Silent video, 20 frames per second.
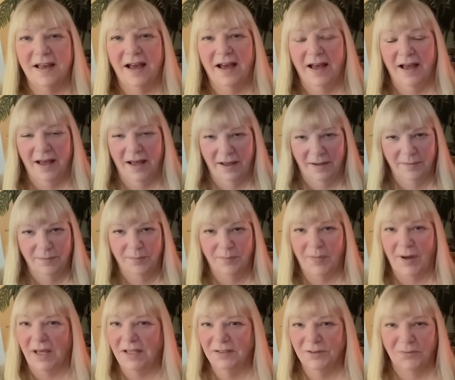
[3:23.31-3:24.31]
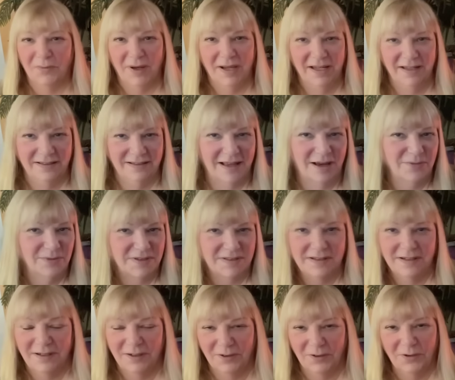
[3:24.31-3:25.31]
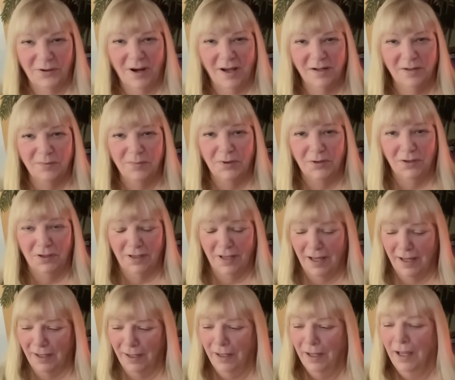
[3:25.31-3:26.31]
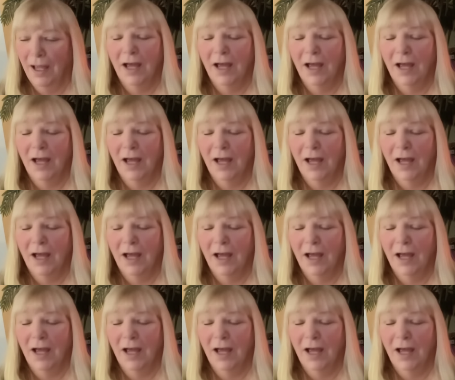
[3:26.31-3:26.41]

Uh, by the way, that was an incredible uh,